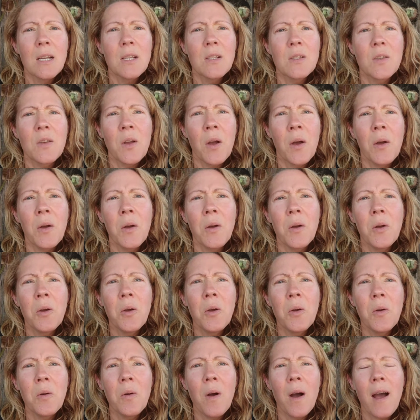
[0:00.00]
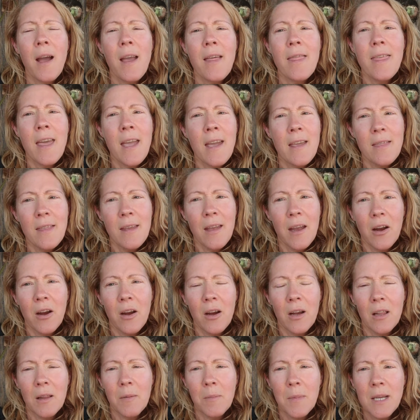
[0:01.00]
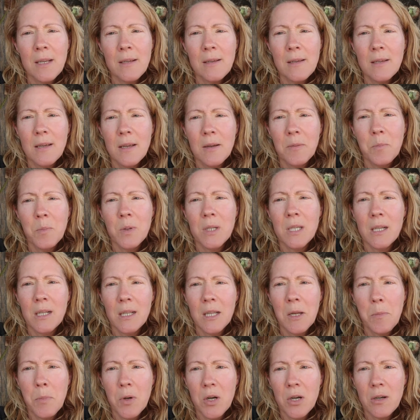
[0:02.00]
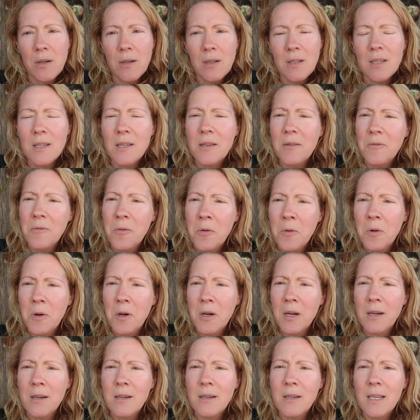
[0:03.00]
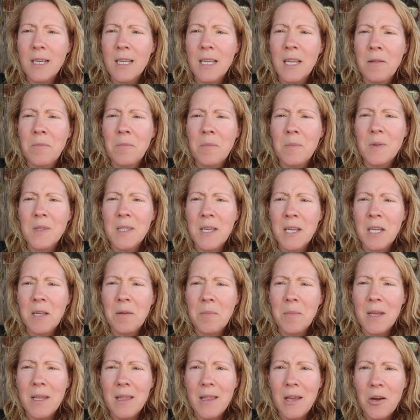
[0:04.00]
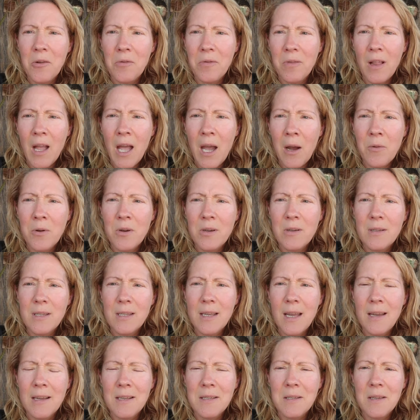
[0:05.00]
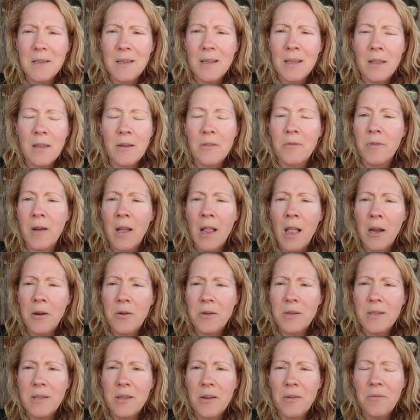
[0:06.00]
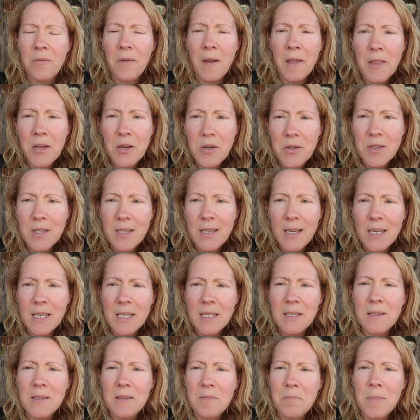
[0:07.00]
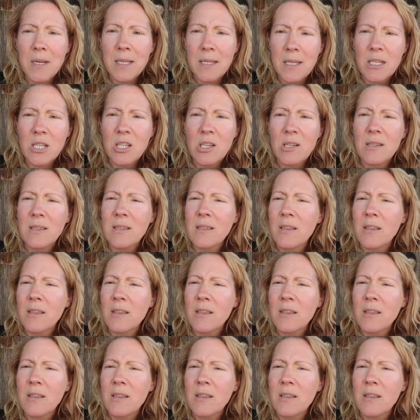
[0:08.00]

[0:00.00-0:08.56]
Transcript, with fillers: So I thank the air element, particularly birds, for sending me their flowers as their flowers, their feathers as messages.